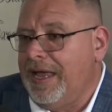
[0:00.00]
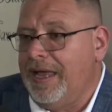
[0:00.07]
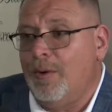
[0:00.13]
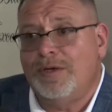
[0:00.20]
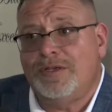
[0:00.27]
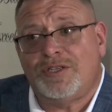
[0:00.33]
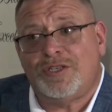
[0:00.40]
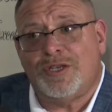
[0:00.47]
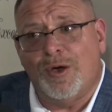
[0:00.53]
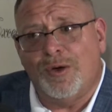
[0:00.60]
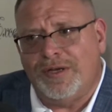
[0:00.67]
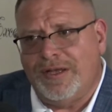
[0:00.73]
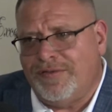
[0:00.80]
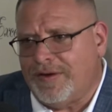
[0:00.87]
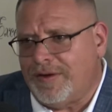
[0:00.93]
It was so
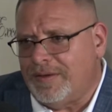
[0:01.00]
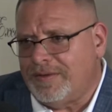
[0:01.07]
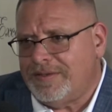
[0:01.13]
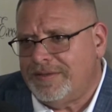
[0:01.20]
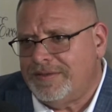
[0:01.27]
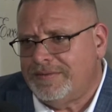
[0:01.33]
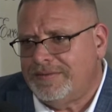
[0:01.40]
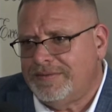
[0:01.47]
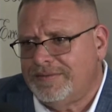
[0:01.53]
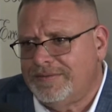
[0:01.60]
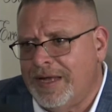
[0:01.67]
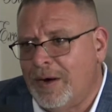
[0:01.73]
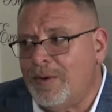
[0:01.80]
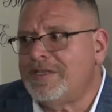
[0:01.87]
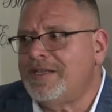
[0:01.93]
difficult.
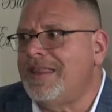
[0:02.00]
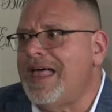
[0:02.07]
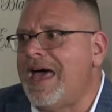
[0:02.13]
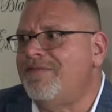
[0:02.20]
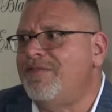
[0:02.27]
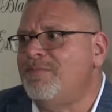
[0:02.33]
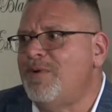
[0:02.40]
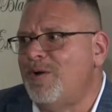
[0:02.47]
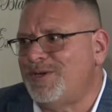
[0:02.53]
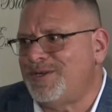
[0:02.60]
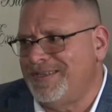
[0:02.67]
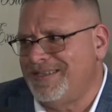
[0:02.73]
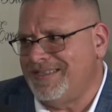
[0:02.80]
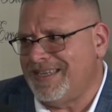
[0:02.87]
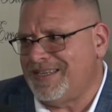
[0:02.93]
There was a lot of
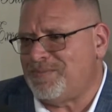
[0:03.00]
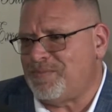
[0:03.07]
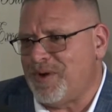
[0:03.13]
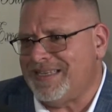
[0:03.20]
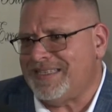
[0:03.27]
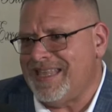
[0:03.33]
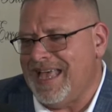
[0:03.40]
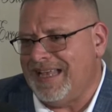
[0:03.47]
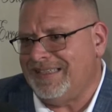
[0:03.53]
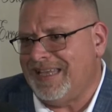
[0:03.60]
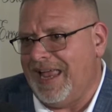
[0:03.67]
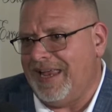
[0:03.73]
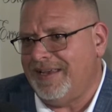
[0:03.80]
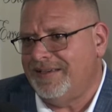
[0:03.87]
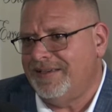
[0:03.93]
emotions expressed that
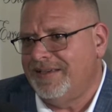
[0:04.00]
day.